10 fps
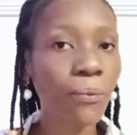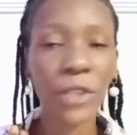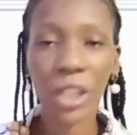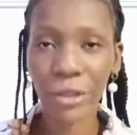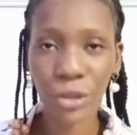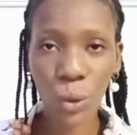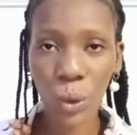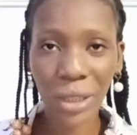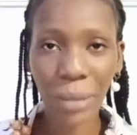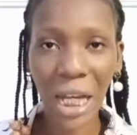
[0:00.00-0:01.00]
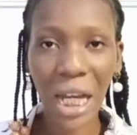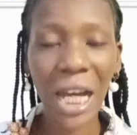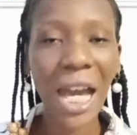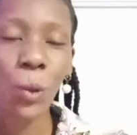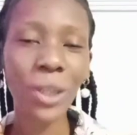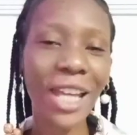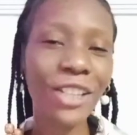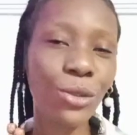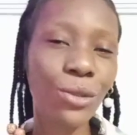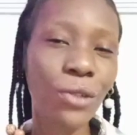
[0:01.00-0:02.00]
there is no going back. What I
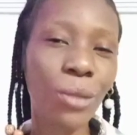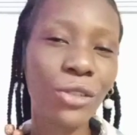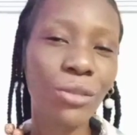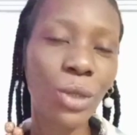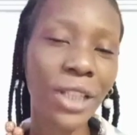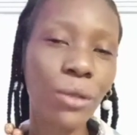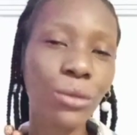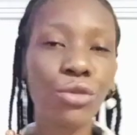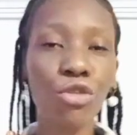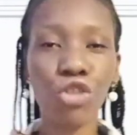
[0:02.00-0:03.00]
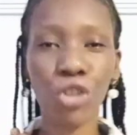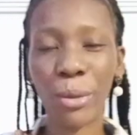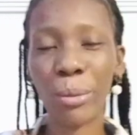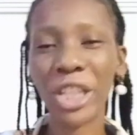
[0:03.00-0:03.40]
deduce from this motherhood job,